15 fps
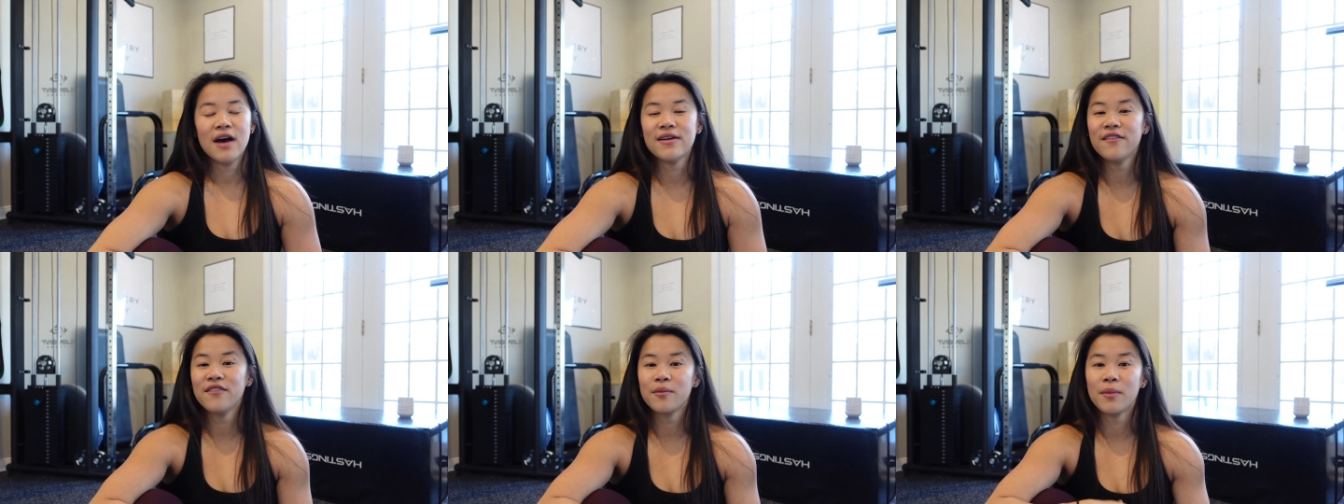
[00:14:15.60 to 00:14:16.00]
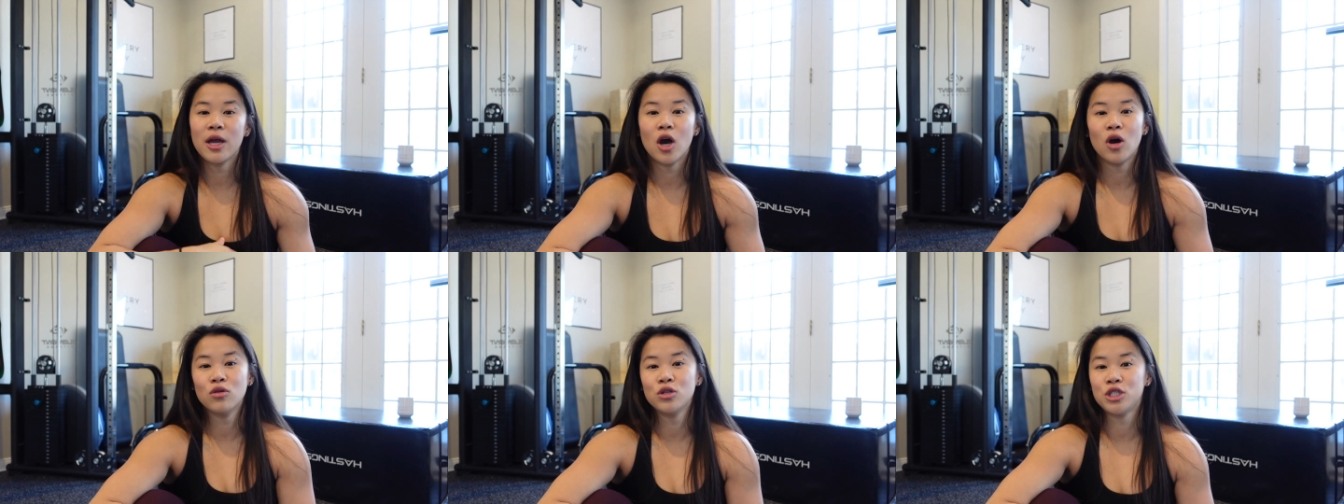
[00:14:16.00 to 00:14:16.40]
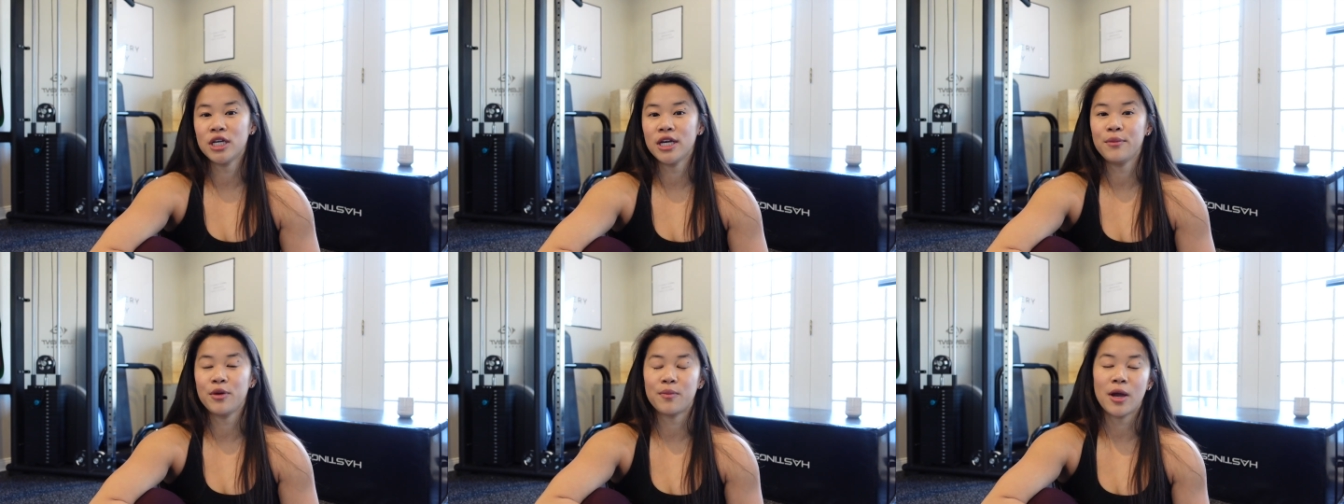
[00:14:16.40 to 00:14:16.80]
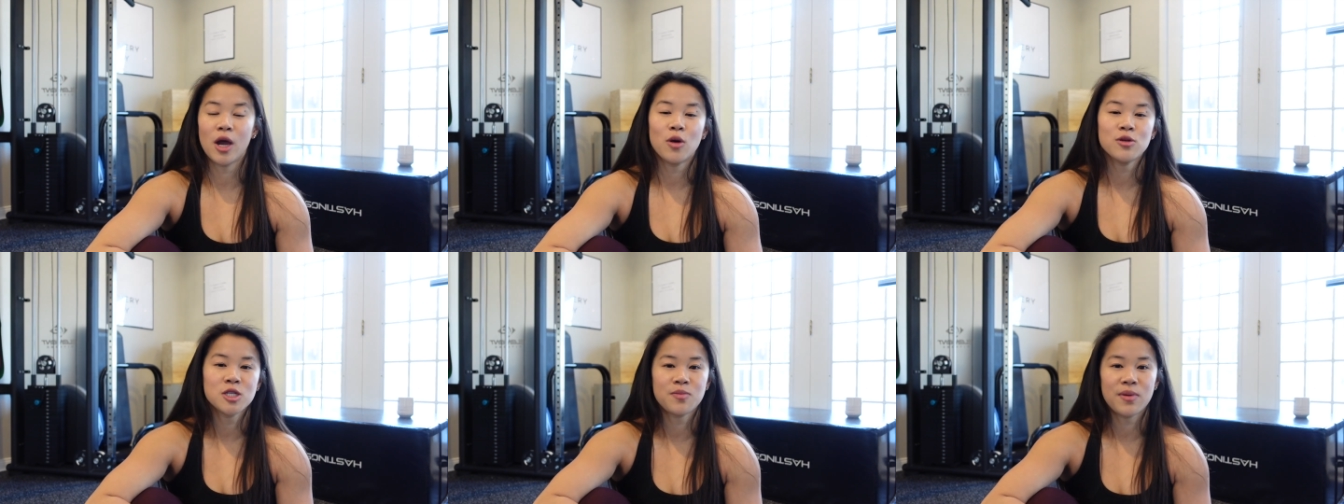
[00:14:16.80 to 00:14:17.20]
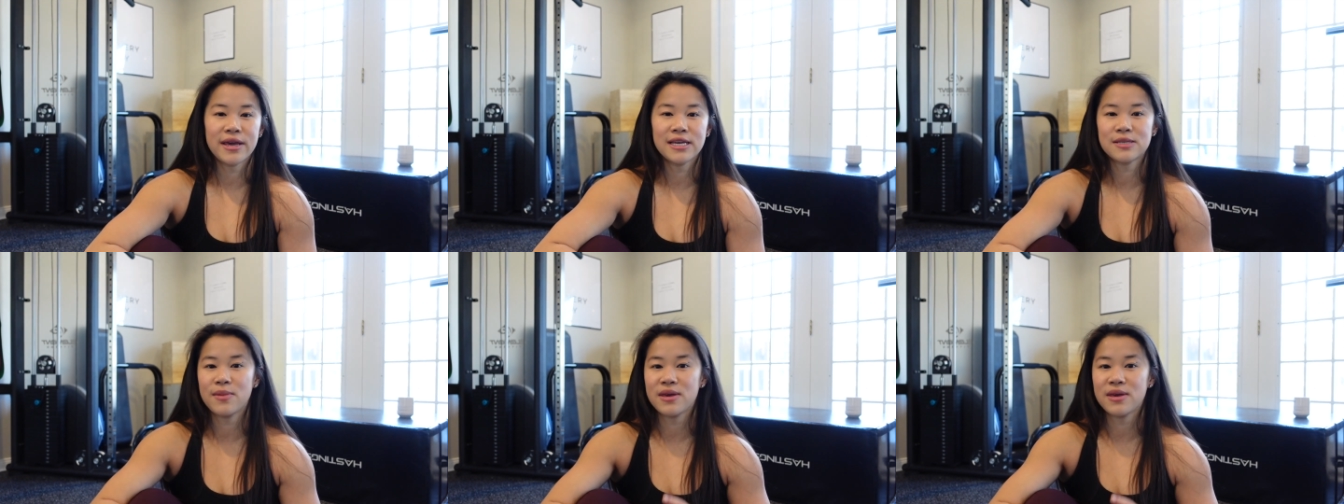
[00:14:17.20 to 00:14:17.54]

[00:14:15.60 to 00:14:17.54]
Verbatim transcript: of having my own gym with my own space,